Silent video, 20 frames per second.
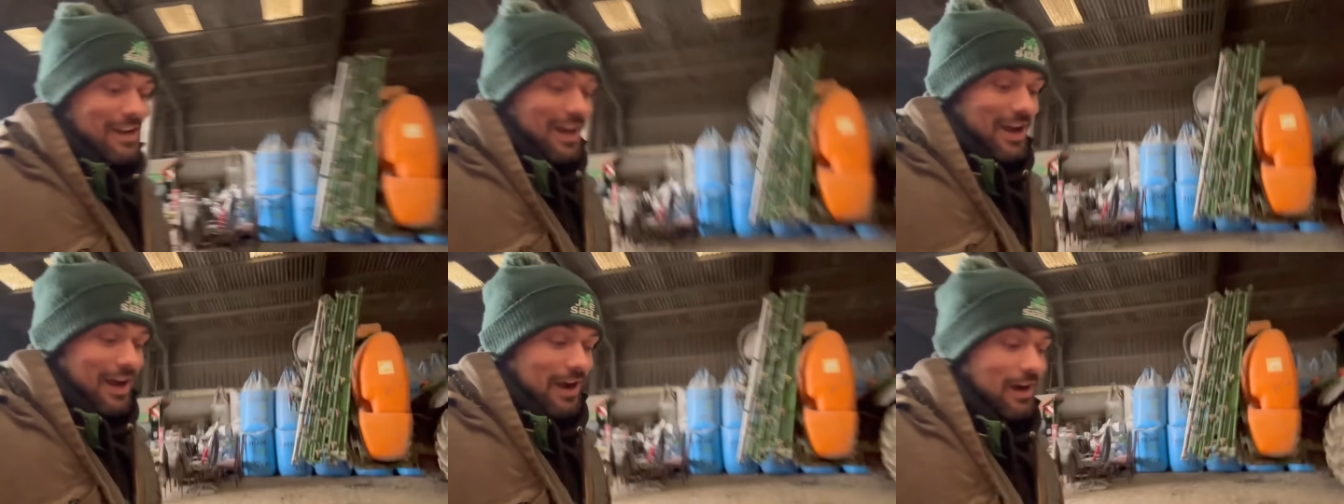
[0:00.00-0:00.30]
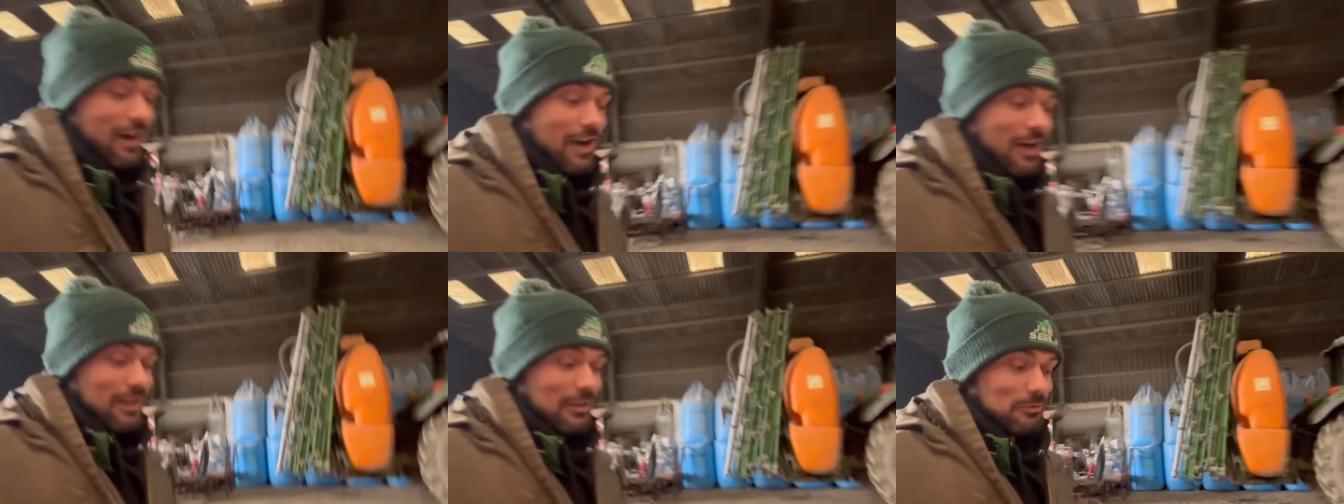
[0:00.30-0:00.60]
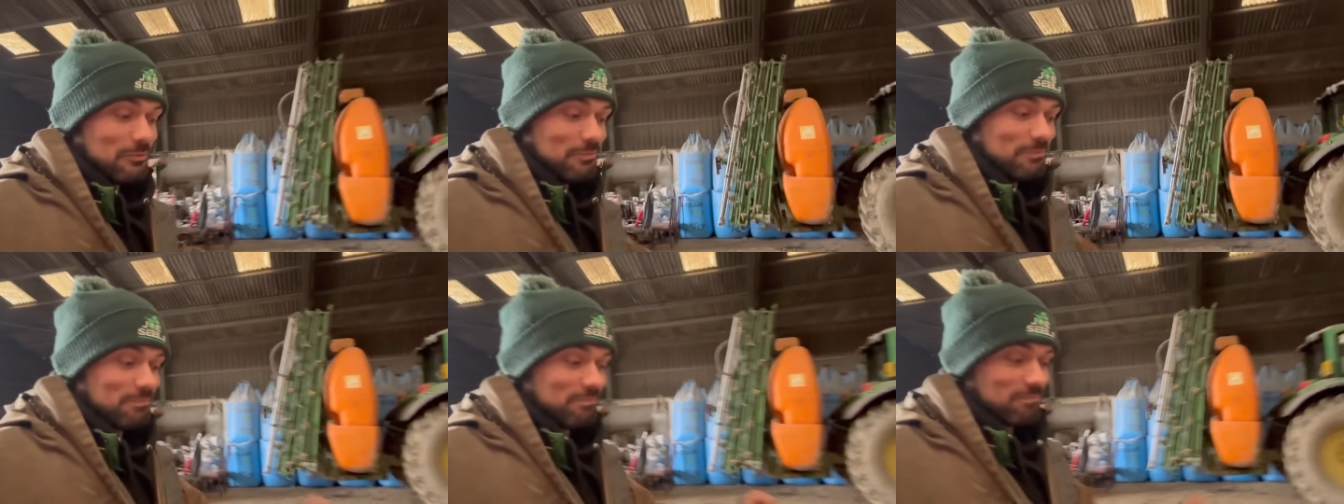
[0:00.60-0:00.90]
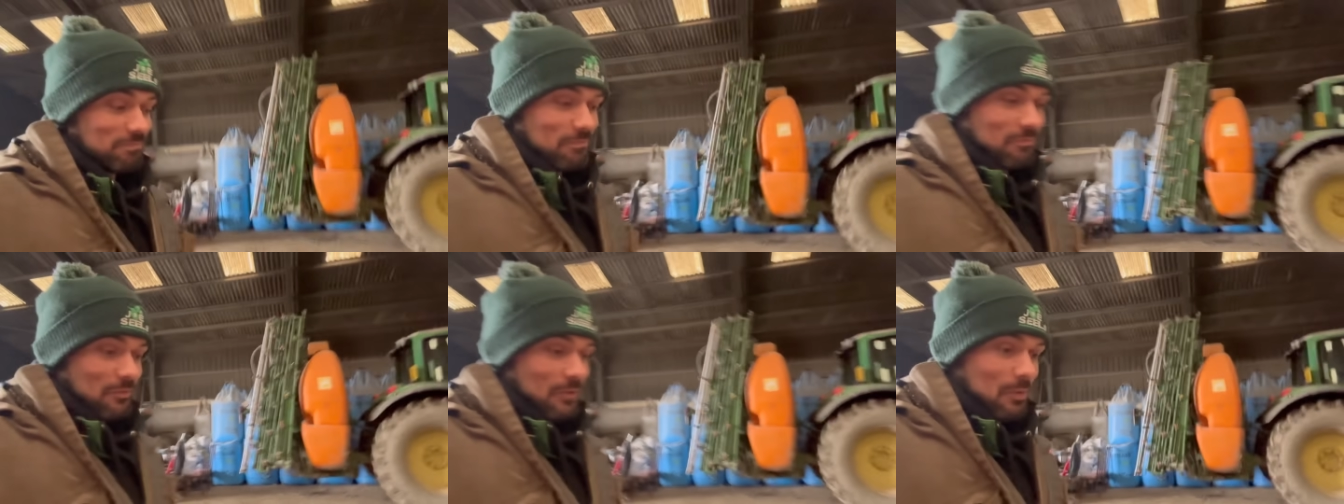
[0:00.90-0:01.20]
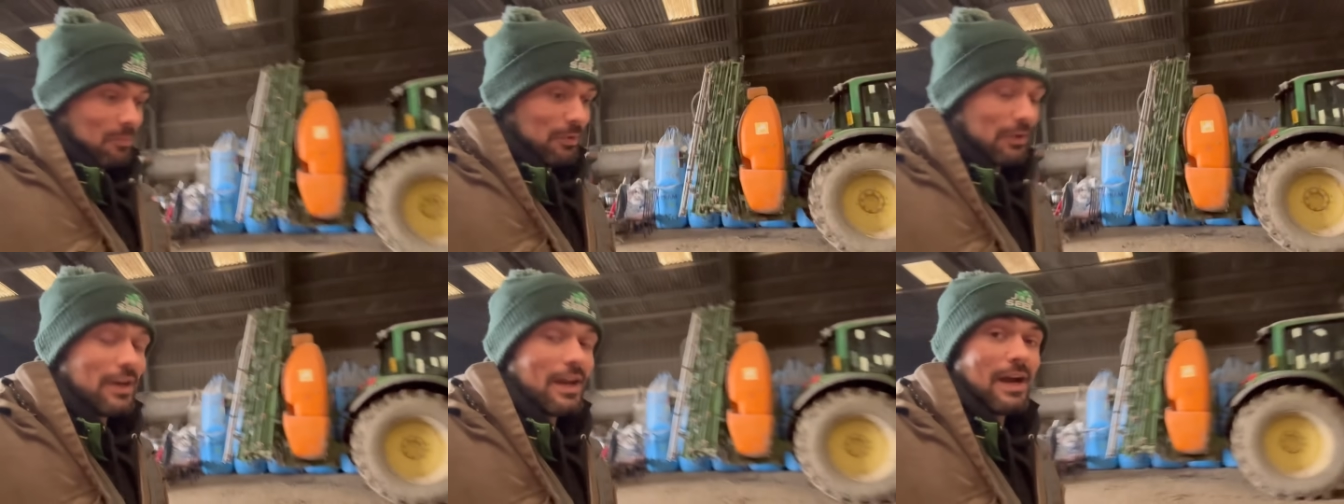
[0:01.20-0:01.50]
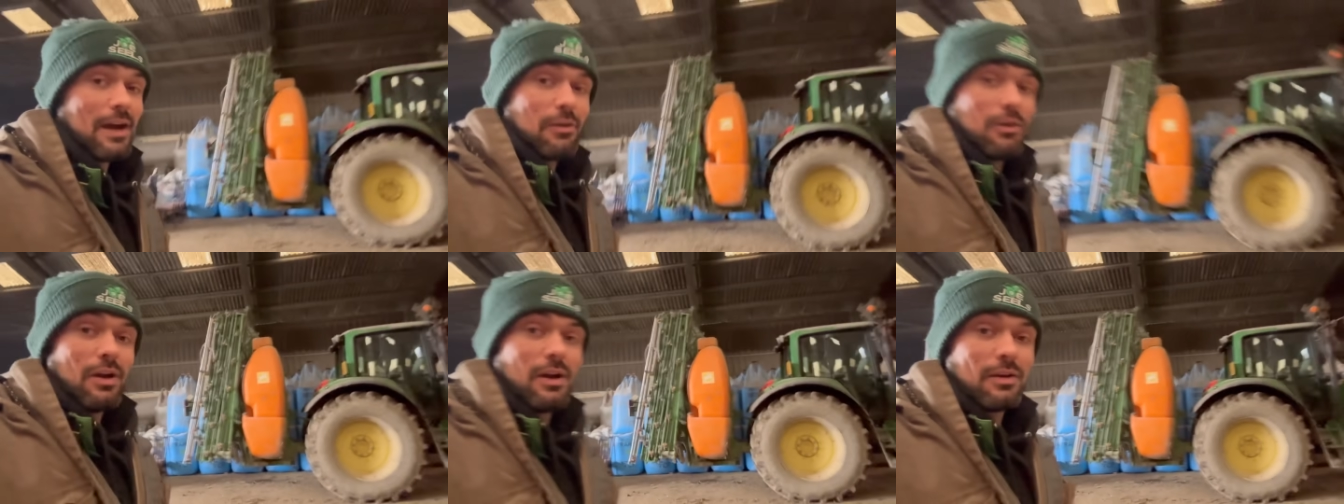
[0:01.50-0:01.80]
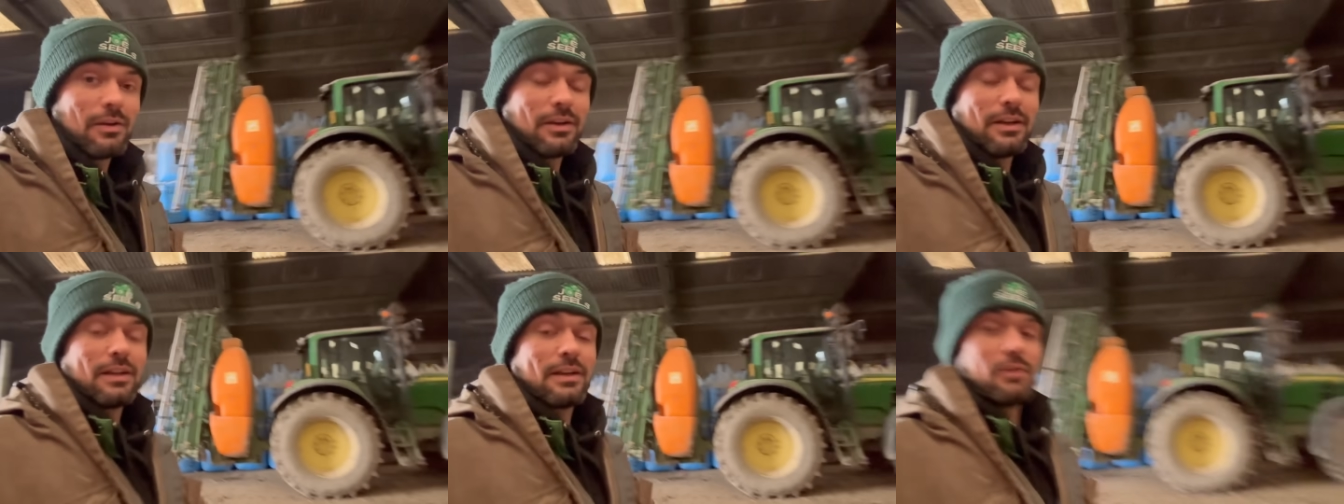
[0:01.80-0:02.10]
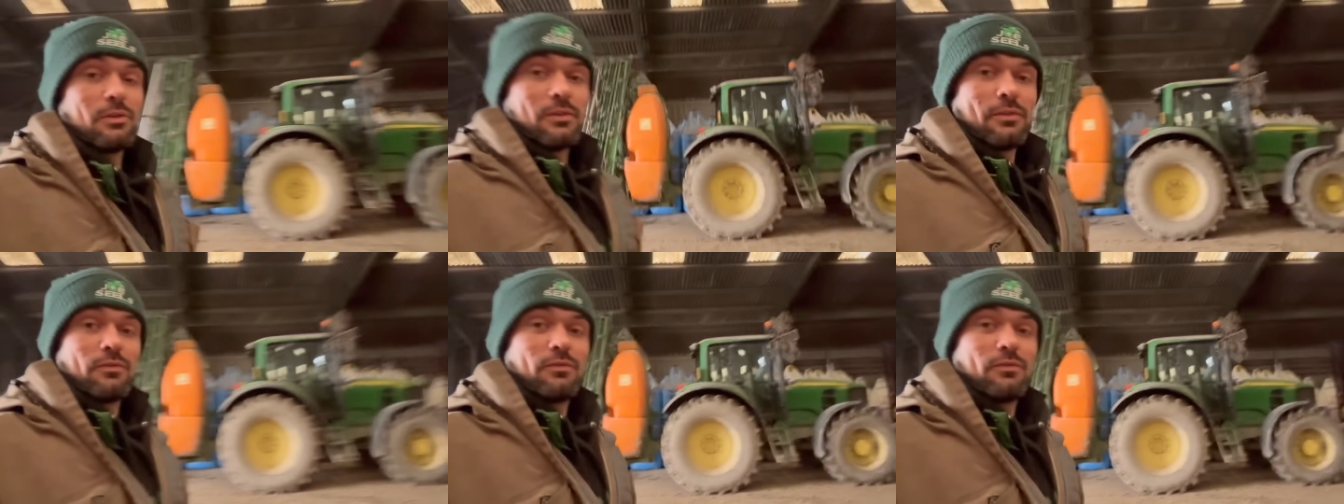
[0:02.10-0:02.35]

um, but now we're going to go and